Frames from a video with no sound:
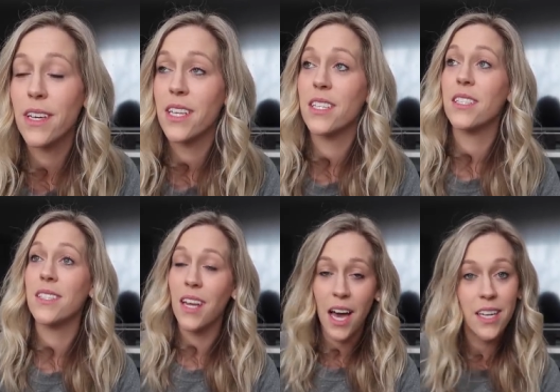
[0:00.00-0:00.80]
It is
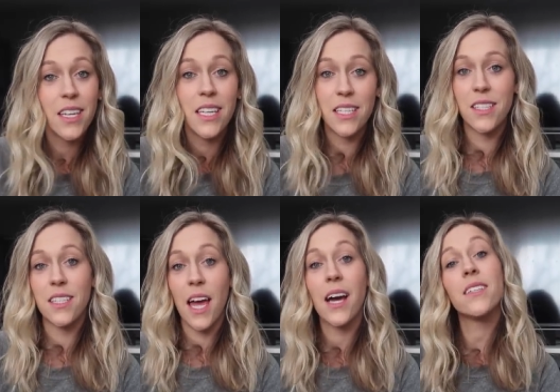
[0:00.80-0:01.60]
not an easy
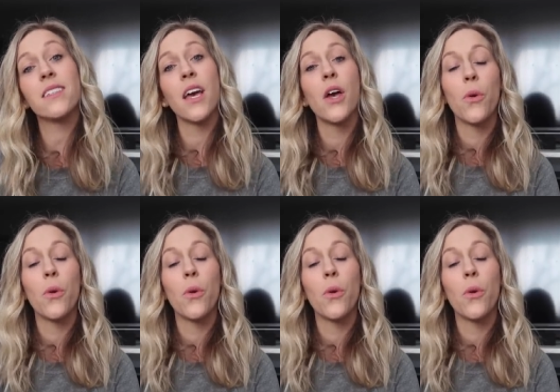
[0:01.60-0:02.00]
task.